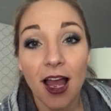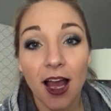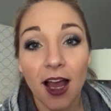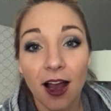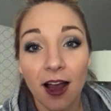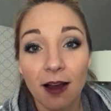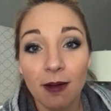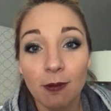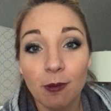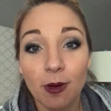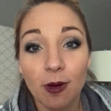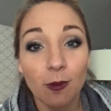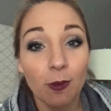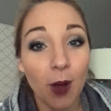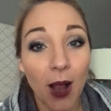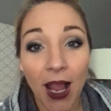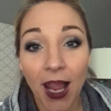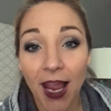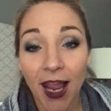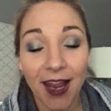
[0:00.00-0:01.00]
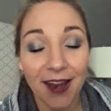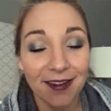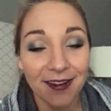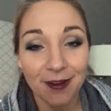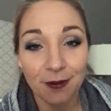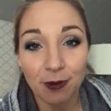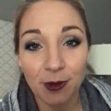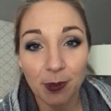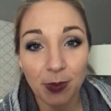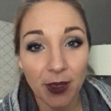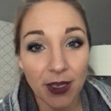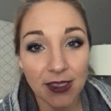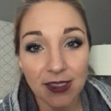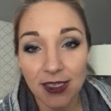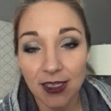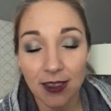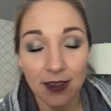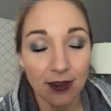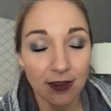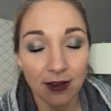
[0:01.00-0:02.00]
Why I didn't
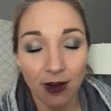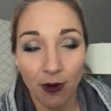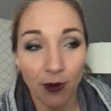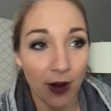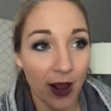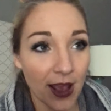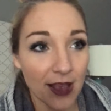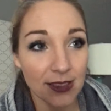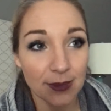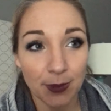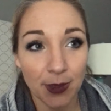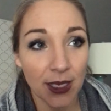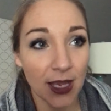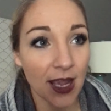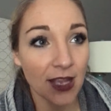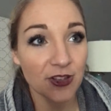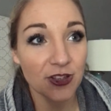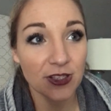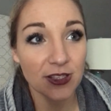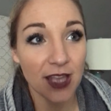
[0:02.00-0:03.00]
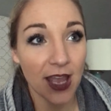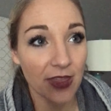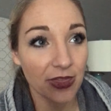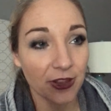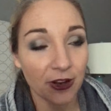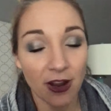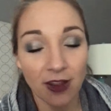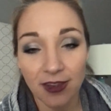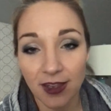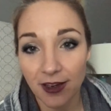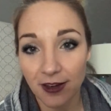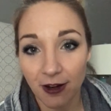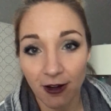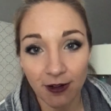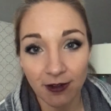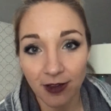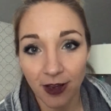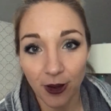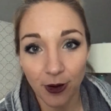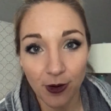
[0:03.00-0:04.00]
replace it, don't ask me. I just sat there on that
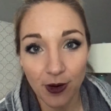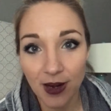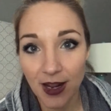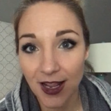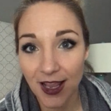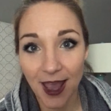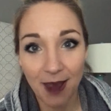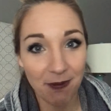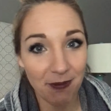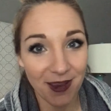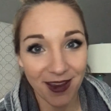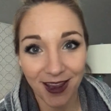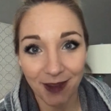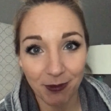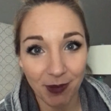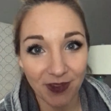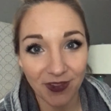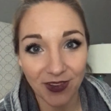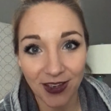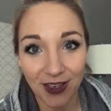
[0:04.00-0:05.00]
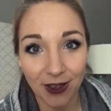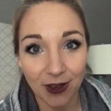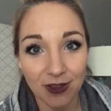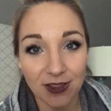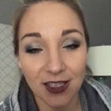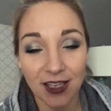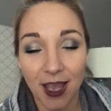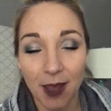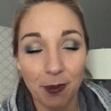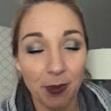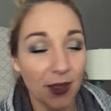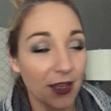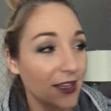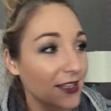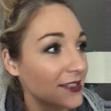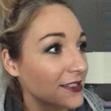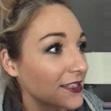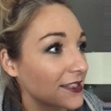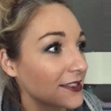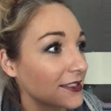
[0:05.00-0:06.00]
darn tote and I kept making my videos and kept being
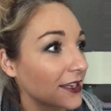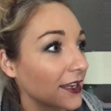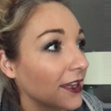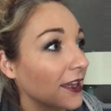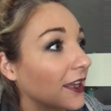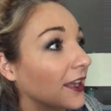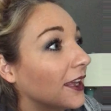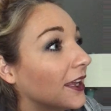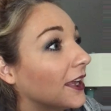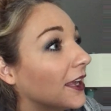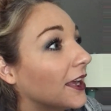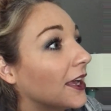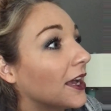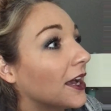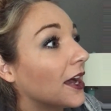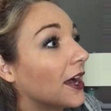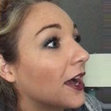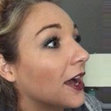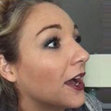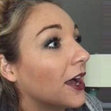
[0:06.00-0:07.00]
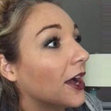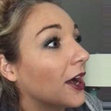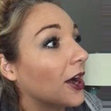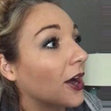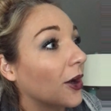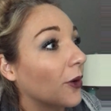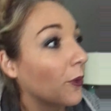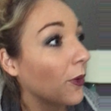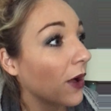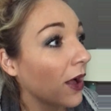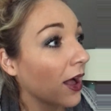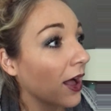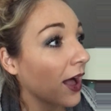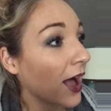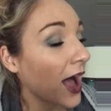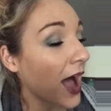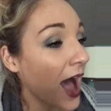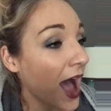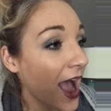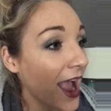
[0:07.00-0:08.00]
consistent.
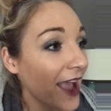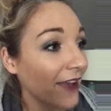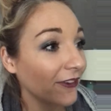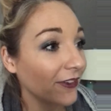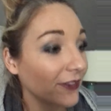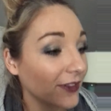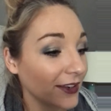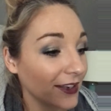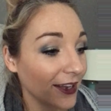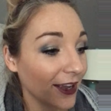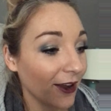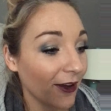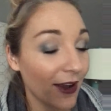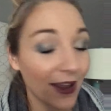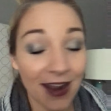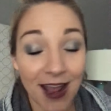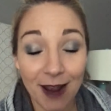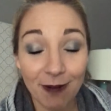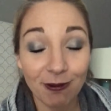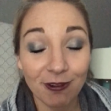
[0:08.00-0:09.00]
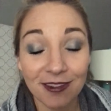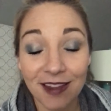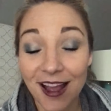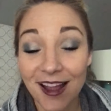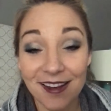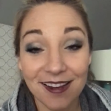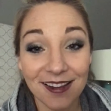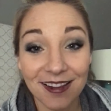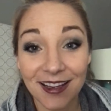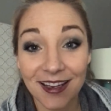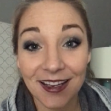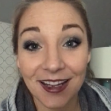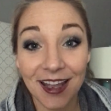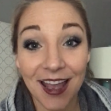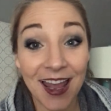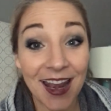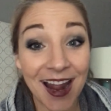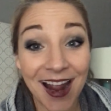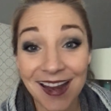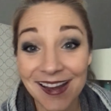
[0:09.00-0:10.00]
Well, I have a video and I will not delete
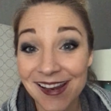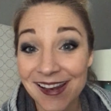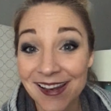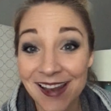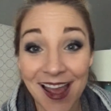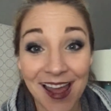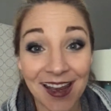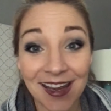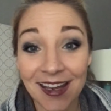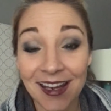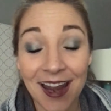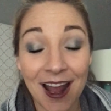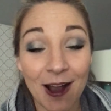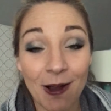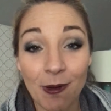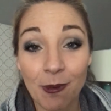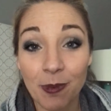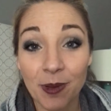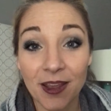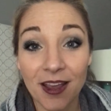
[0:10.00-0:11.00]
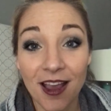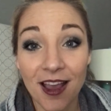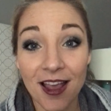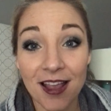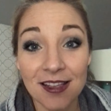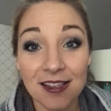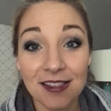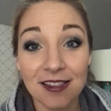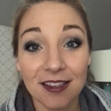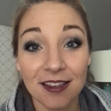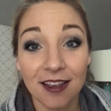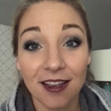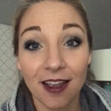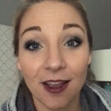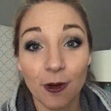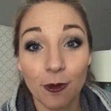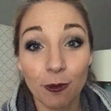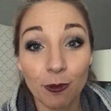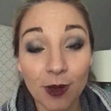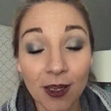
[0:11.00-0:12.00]
it, and I didn't edit it out because
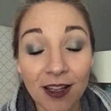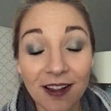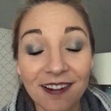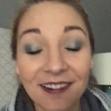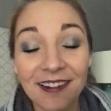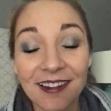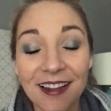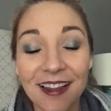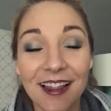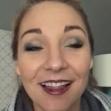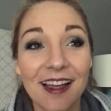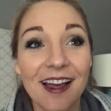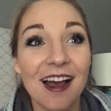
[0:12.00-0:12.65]
realness